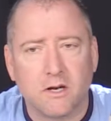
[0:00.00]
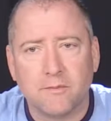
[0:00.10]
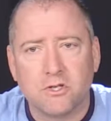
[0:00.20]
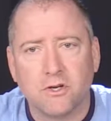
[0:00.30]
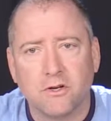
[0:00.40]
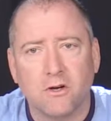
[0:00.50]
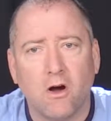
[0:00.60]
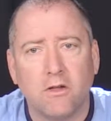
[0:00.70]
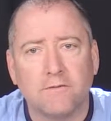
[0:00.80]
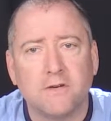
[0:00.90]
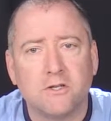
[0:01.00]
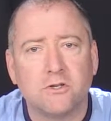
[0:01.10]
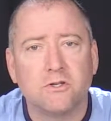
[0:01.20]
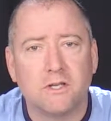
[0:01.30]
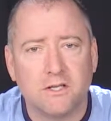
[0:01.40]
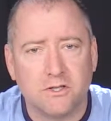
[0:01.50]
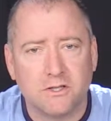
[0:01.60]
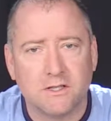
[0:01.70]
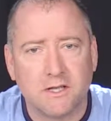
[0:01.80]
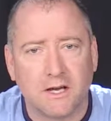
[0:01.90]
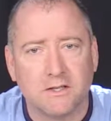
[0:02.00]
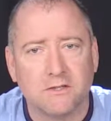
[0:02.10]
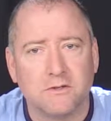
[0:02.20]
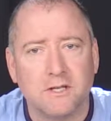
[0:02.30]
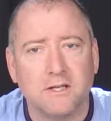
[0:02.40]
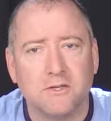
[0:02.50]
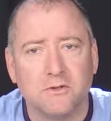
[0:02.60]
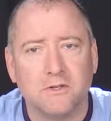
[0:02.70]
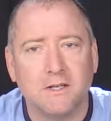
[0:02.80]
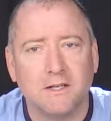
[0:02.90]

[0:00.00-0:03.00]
and I'm going to show you all the features in just a second, so stay tuned.